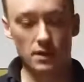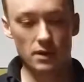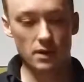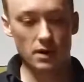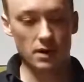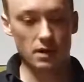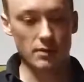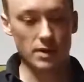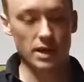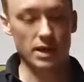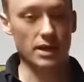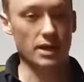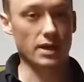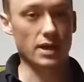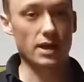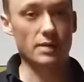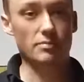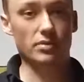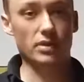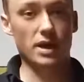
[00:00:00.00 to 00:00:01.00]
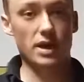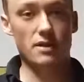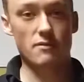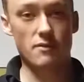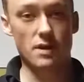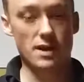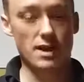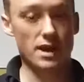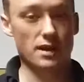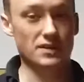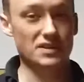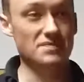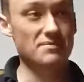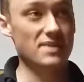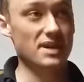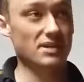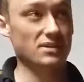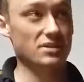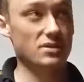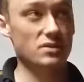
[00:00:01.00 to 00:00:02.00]
And I plan right now to
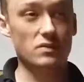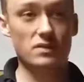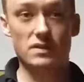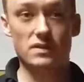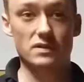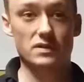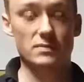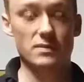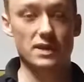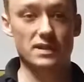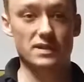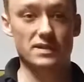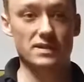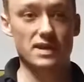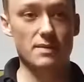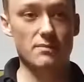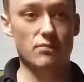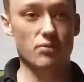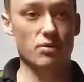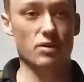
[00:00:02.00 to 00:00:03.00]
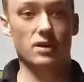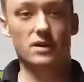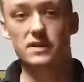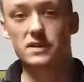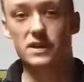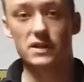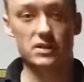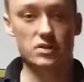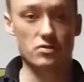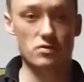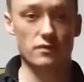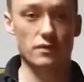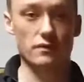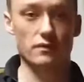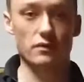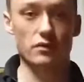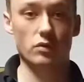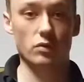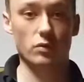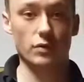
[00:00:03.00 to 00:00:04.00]
make the same process sort of
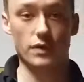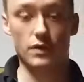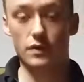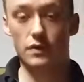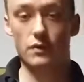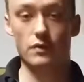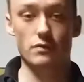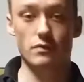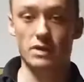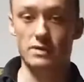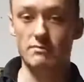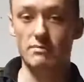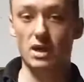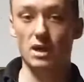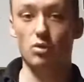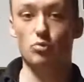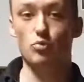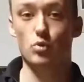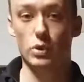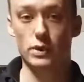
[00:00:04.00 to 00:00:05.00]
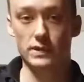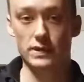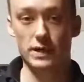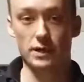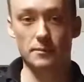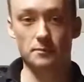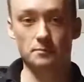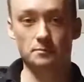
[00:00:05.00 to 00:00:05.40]
unfold with 3D metal printing,